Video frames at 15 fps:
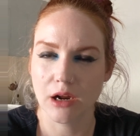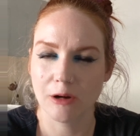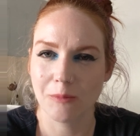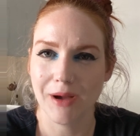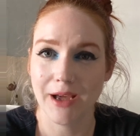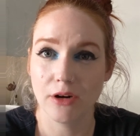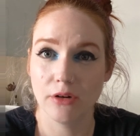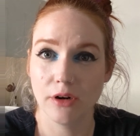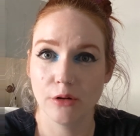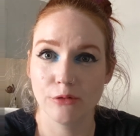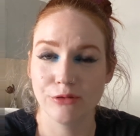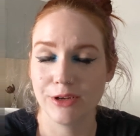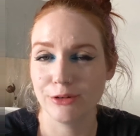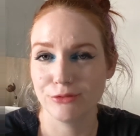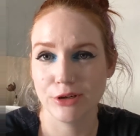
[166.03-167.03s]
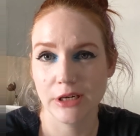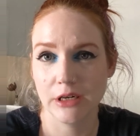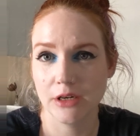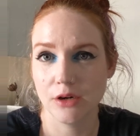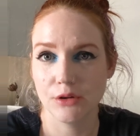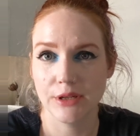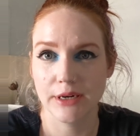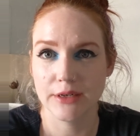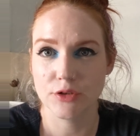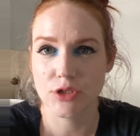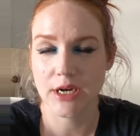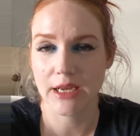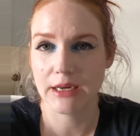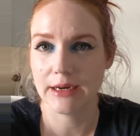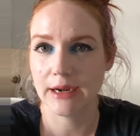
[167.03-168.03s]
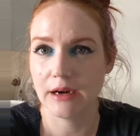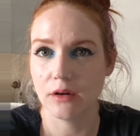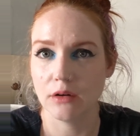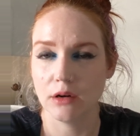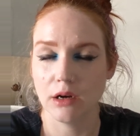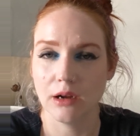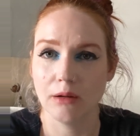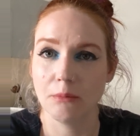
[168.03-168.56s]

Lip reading: I don't know, feel free to go there and check it out.